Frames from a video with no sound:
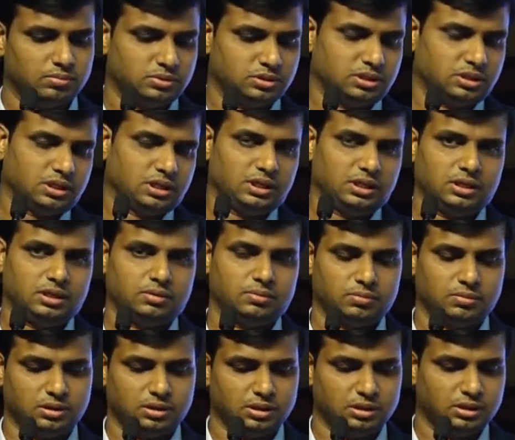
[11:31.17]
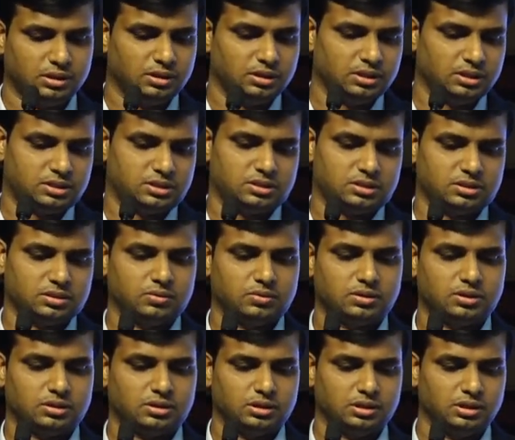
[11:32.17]
generally in this
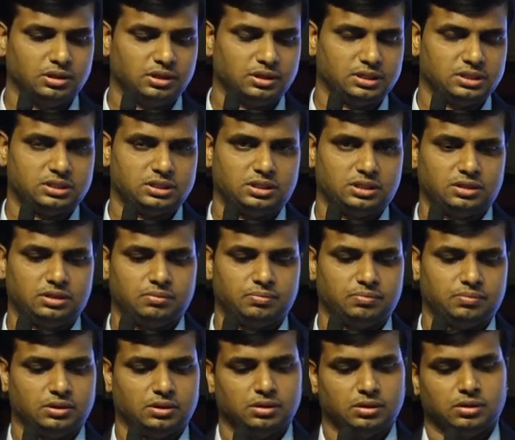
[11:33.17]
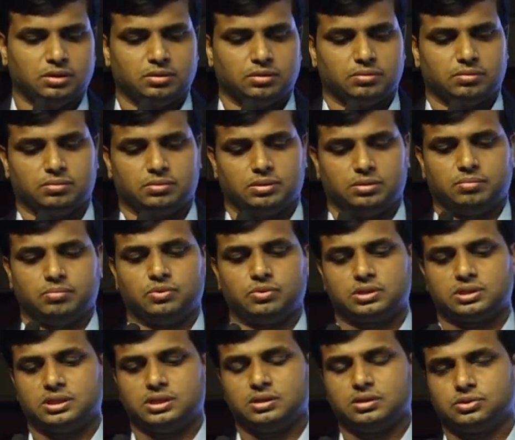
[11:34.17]
odor intensity, more
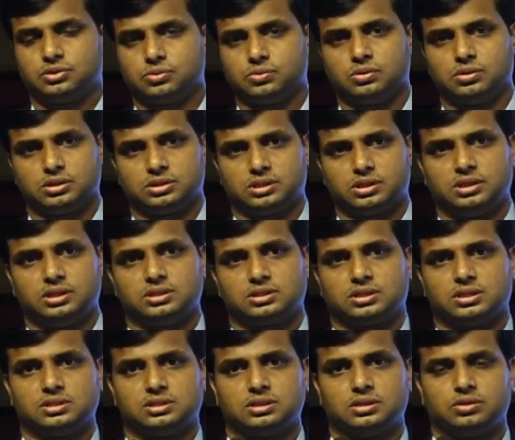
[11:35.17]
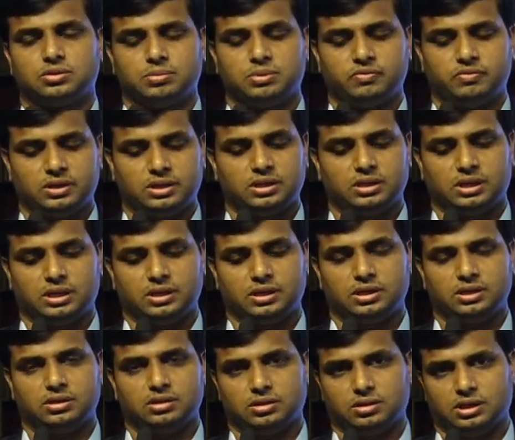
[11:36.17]
than 2 or 3 is considered to be very
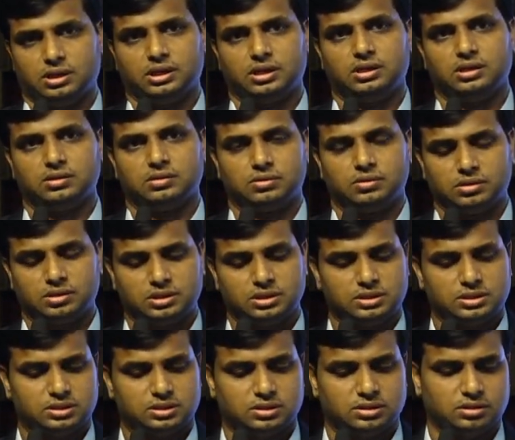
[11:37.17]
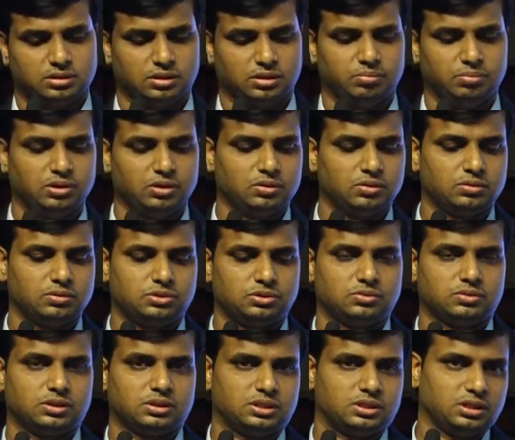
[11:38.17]
highly odorous. Below 2
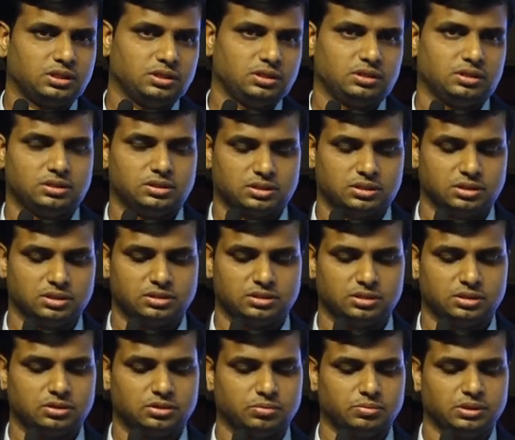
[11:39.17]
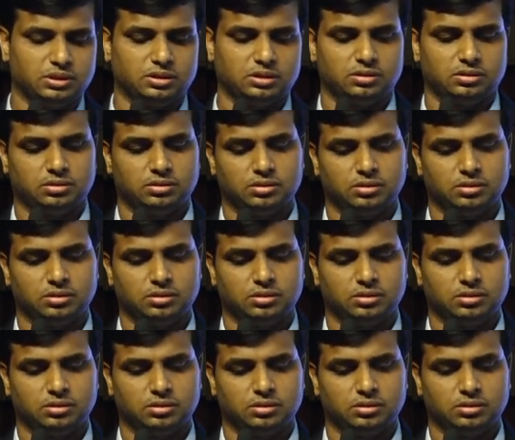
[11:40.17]
or 3 is considered to be